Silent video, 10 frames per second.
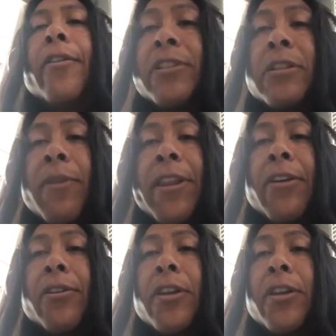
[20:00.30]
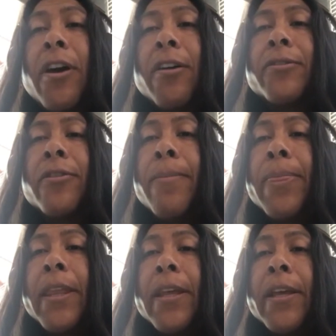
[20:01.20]
was a medical doctor.
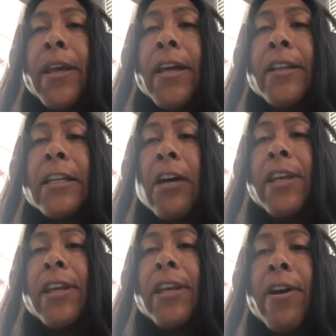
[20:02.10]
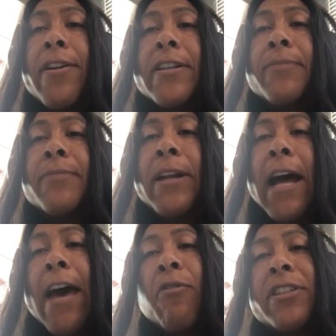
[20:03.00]
And that's how they got the awareness. But
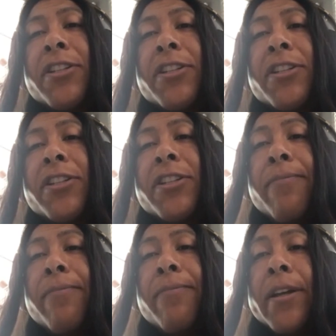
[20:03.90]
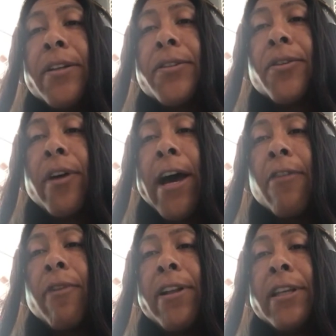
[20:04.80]
I was a junkie. So
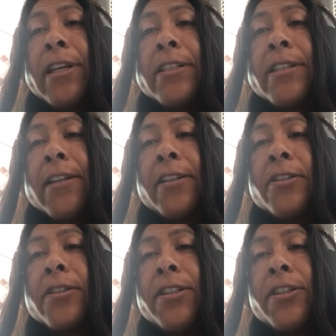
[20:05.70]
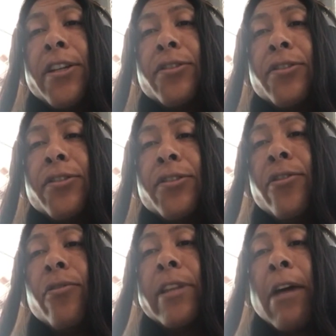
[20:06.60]
I went inside this teaching. So
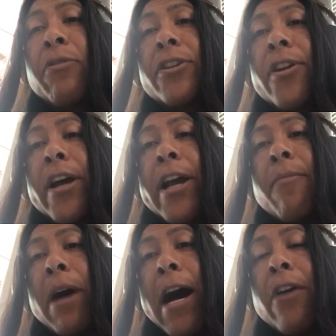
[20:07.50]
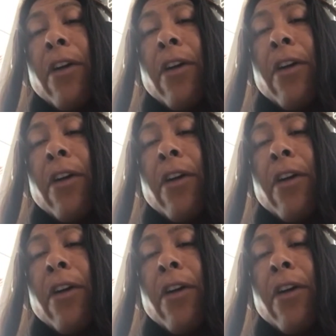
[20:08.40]
I knew that I was going to come out